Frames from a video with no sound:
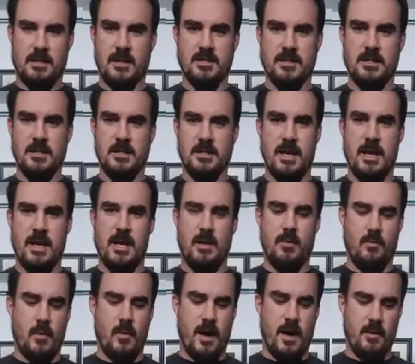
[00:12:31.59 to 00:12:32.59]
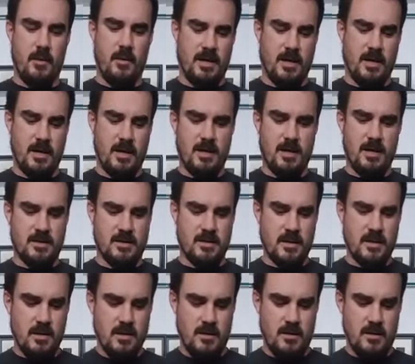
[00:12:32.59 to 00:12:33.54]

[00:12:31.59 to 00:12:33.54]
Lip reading: doesn't get any wear because